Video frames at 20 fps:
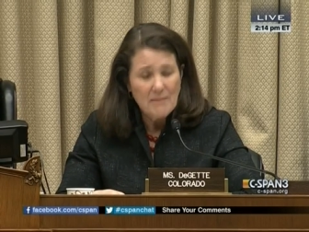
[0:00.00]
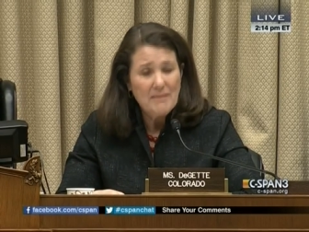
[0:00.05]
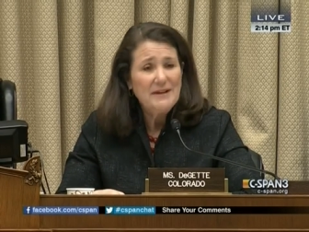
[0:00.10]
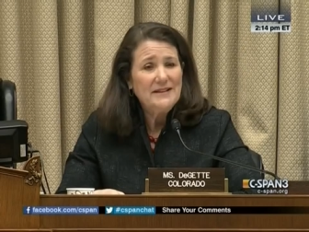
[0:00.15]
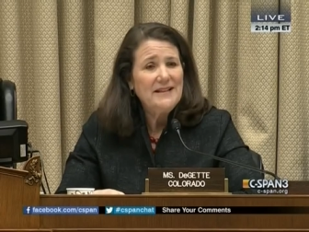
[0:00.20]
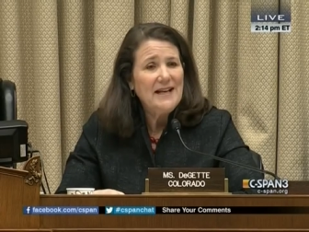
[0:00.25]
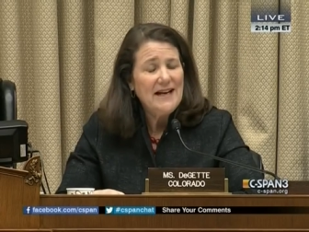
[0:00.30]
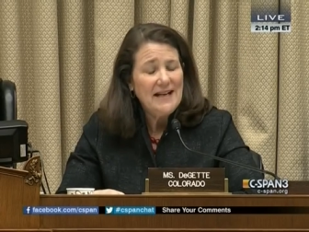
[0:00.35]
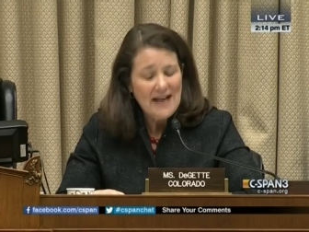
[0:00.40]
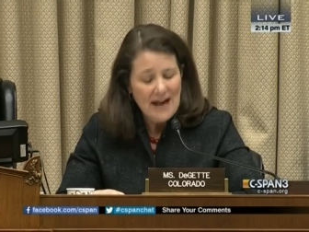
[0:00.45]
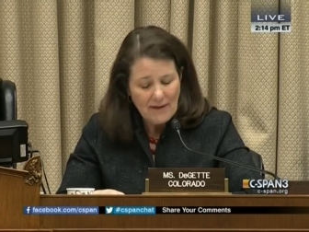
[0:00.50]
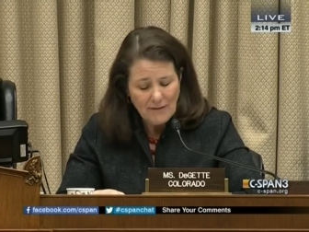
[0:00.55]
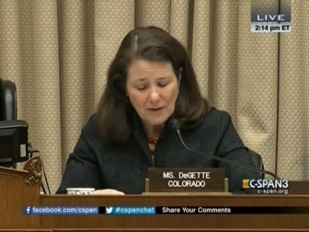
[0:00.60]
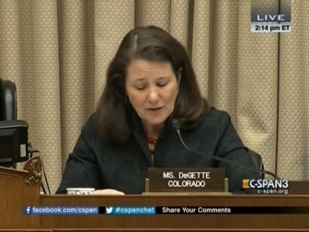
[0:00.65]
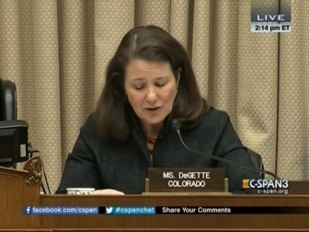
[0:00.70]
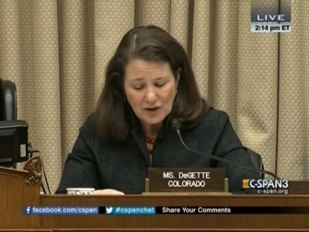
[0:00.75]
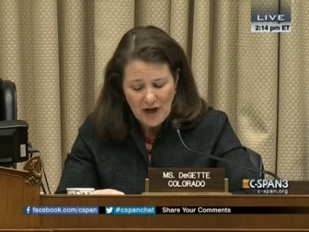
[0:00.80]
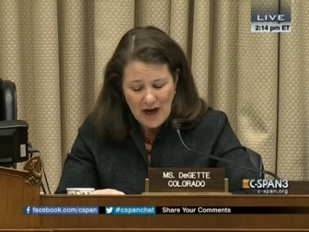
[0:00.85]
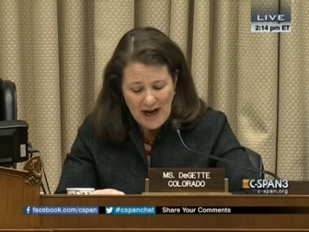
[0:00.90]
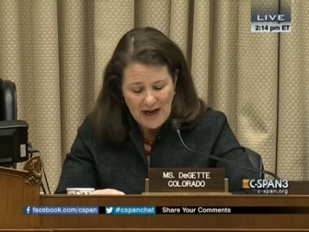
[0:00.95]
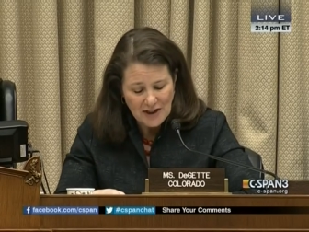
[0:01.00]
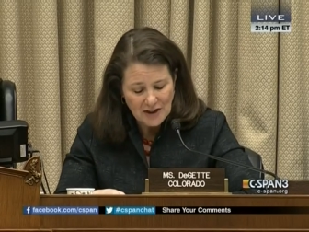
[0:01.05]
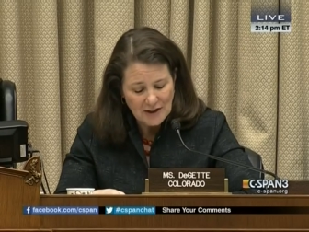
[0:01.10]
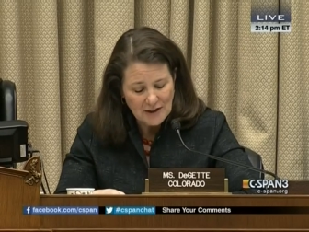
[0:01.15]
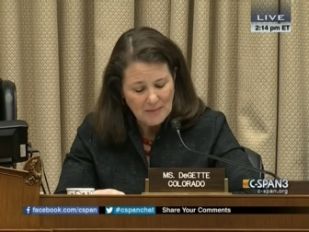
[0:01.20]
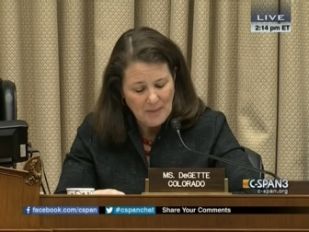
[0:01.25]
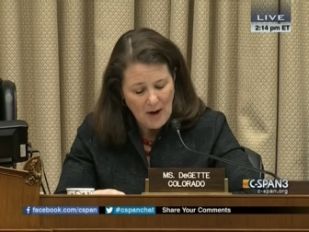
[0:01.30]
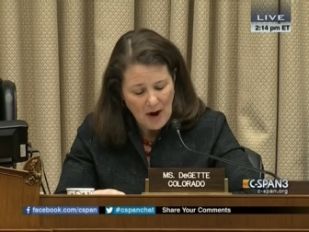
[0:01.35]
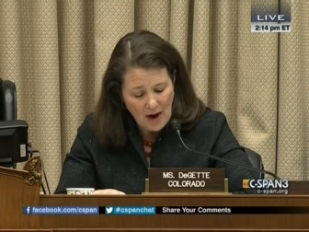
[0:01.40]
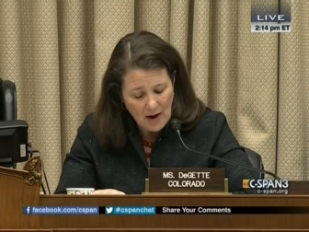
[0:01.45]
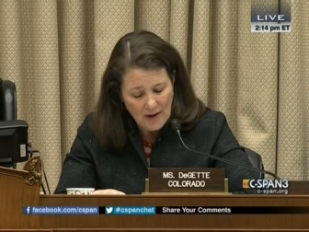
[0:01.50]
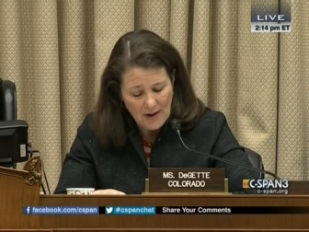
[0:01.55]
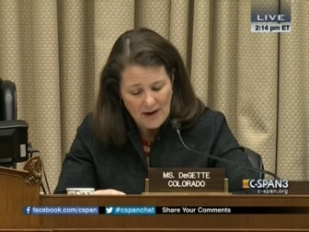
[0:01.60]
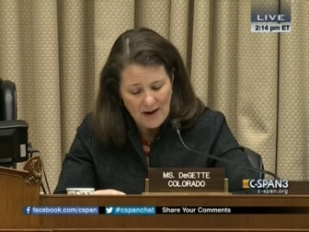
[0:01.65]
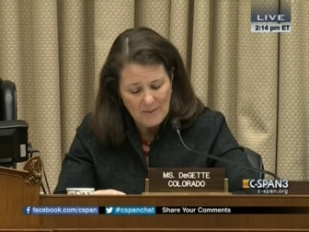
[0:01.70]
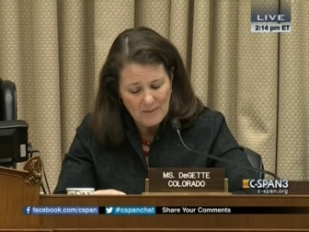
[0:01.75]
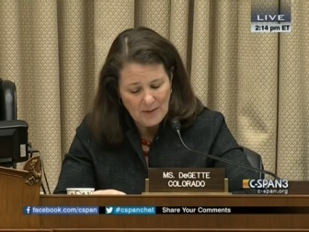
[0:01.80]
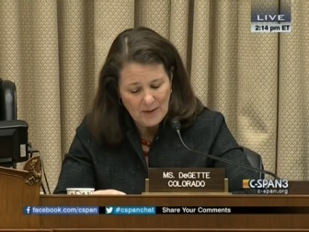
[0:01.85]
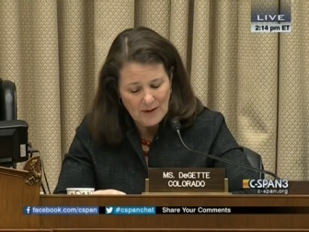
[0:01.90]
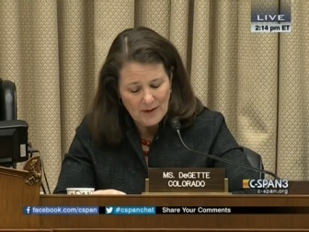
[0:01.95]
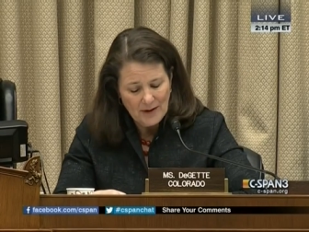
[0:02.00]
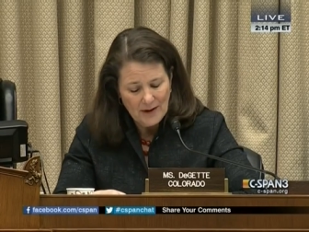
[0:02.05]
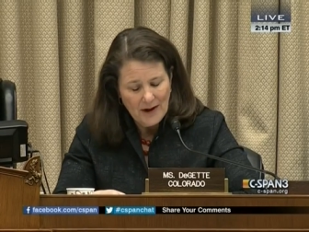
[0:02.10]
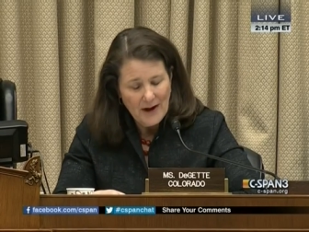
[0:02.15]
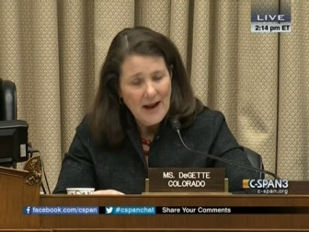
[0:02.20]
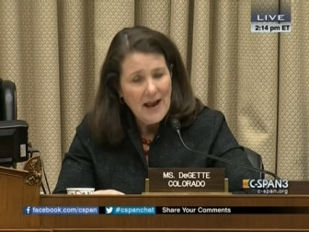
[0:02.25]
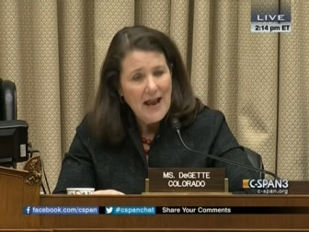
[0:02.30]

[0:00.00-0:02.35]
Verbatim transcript: but they never changed the part number.